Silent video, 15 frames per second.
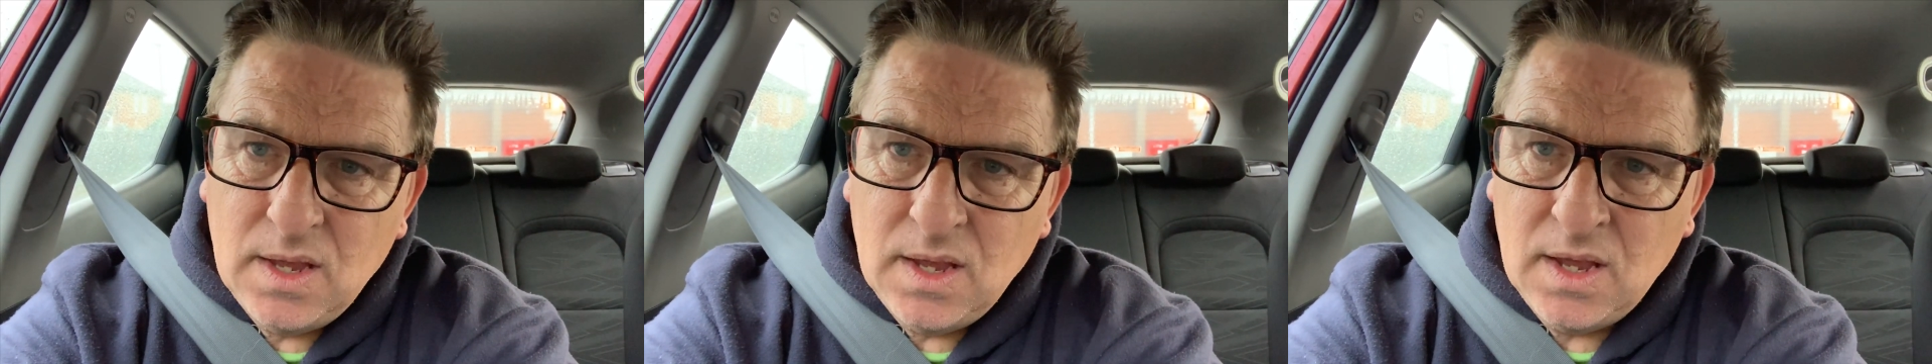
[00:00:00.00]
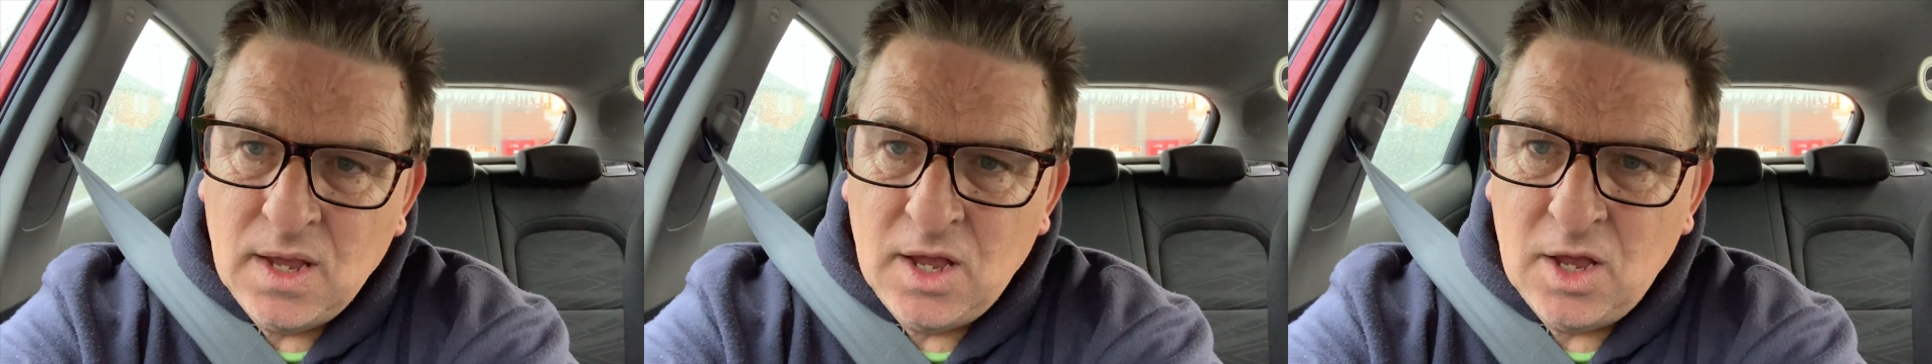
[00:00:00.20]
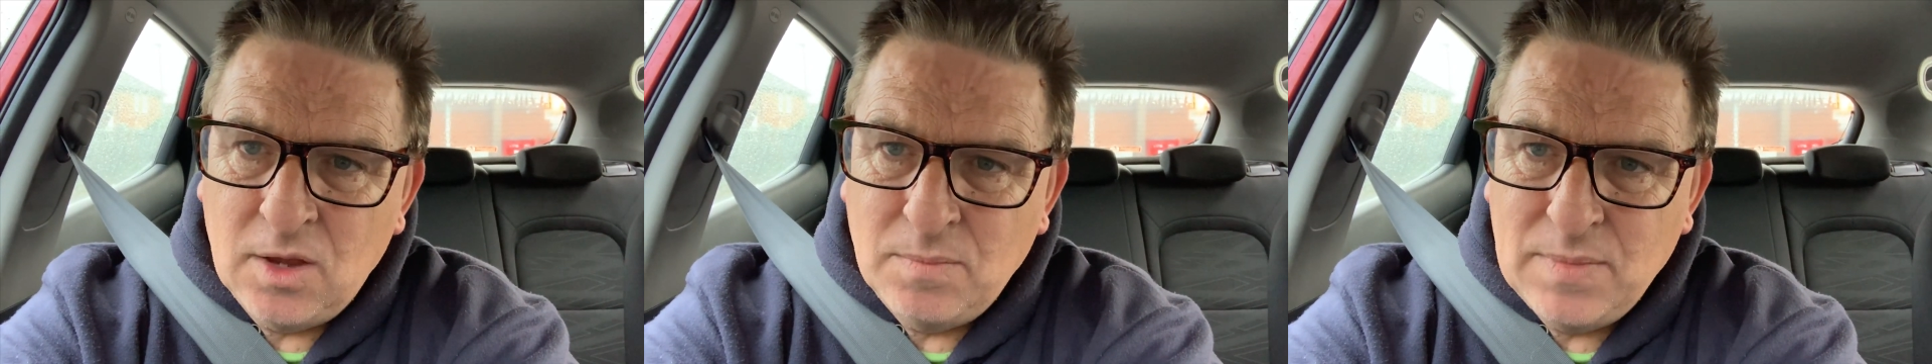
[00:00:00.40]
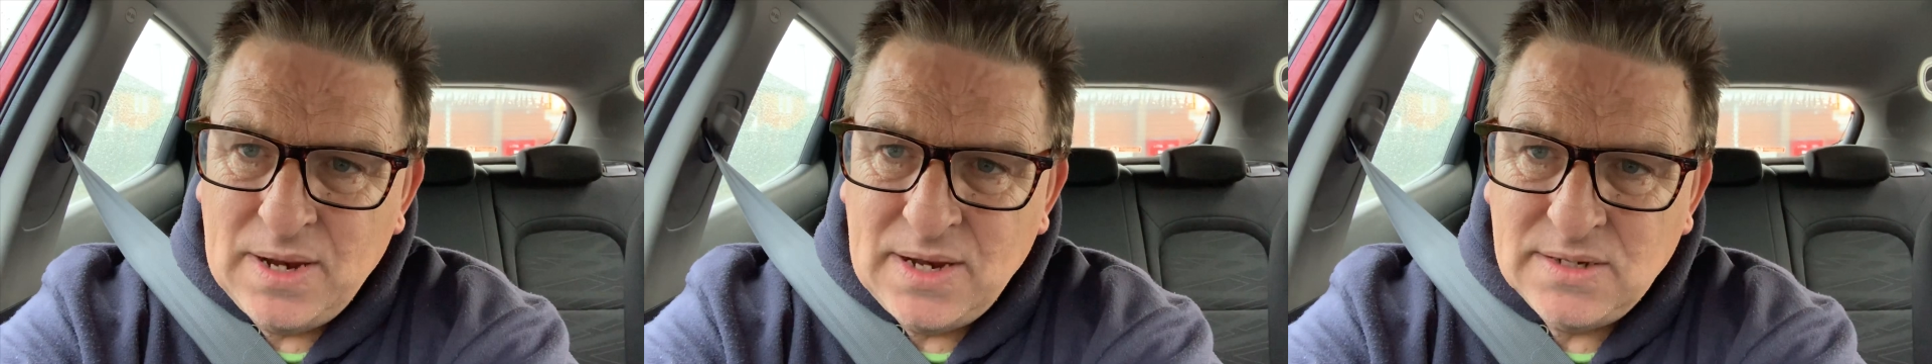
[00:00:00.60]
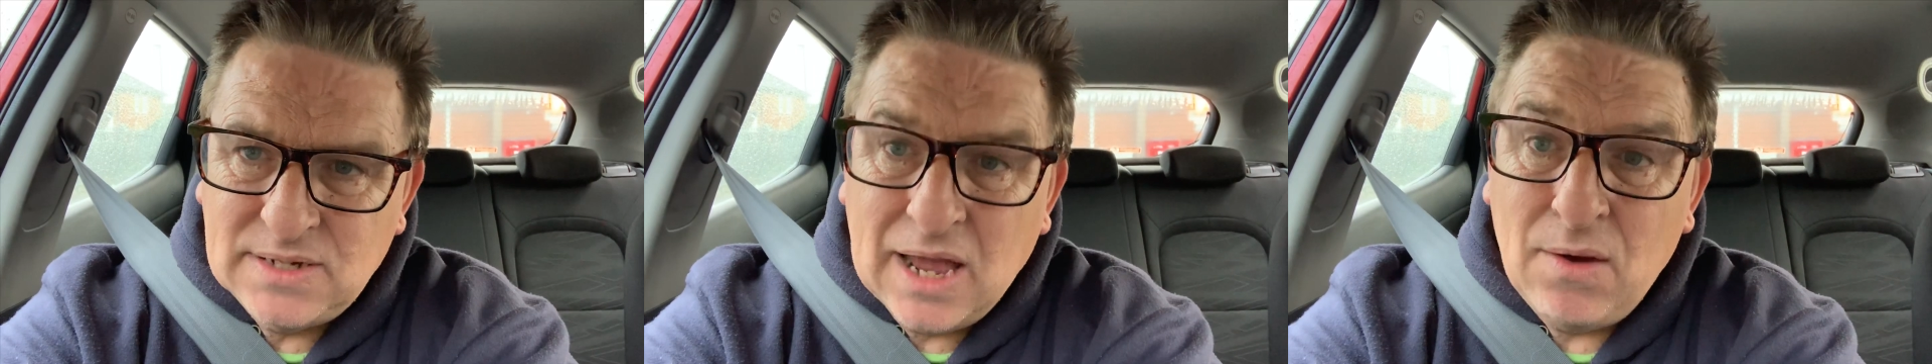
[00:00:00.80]
um,
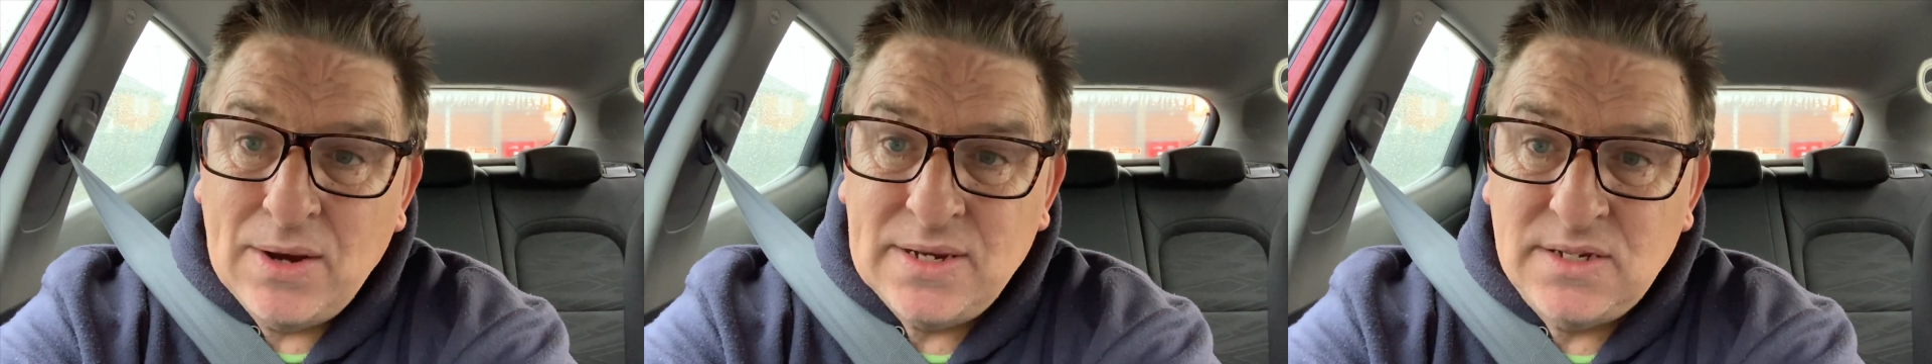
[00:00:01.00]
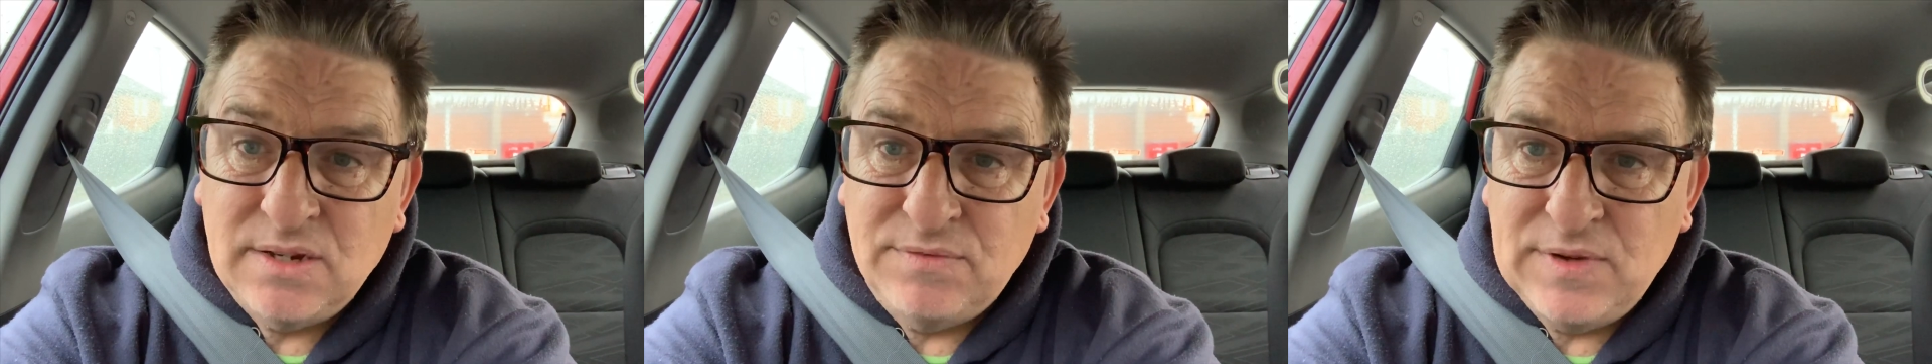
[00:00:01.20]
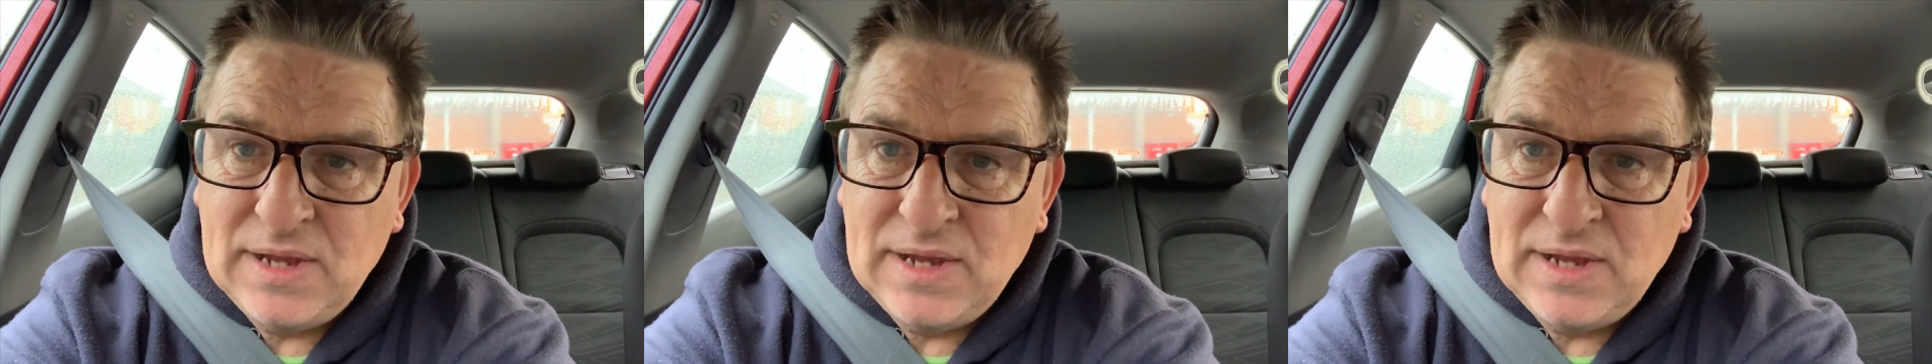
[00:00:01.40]
is going to